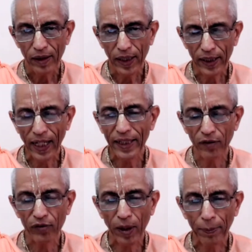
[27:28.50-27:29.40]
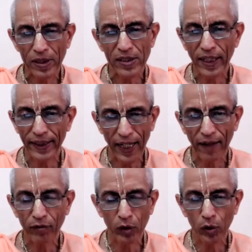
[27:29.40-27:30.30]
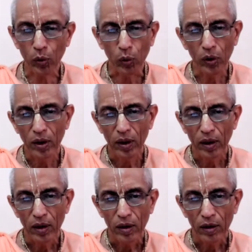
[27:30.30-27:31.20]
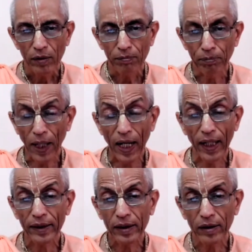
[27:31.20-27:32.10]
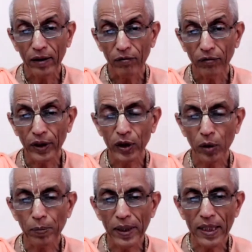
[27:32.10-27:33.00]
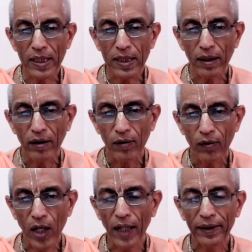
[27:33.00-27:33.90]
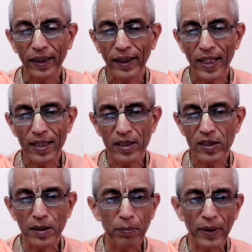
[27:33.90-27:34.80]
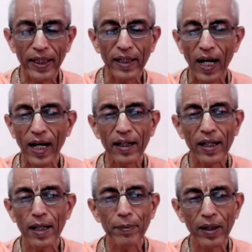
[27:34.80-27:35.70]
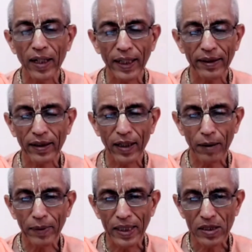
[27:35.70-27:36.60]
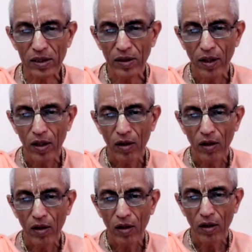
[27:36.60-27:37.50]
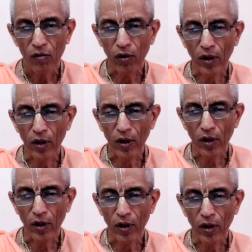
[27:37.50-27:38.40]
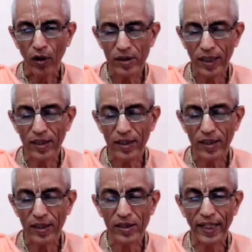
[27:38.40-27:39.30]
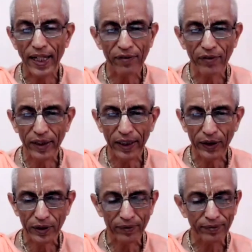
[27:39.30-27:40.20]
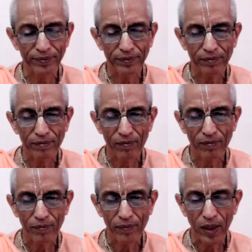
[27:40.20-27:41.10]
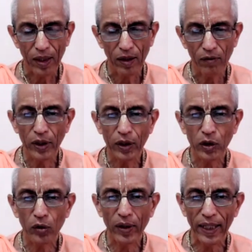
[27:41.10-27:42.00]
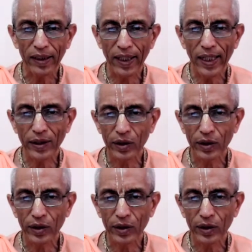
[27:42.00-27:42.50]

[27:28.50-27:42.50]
A kind of tapasya they have to do. But we should be not engaging simply in hard labor like the karmis for our own sense gratification. We should engage